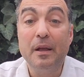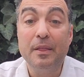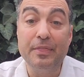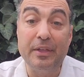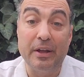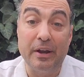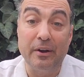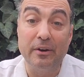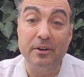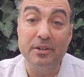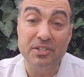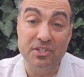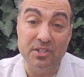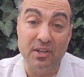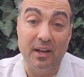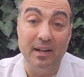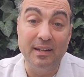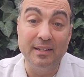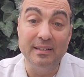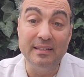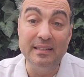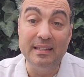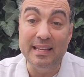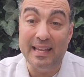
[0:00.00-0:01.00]
their
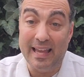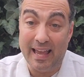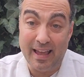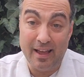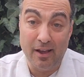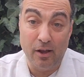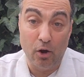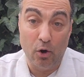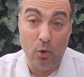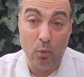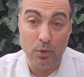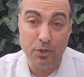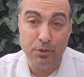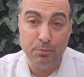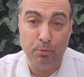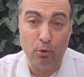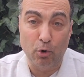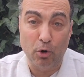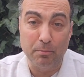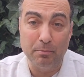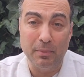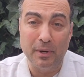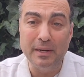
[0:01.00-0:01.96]
son Diego was born.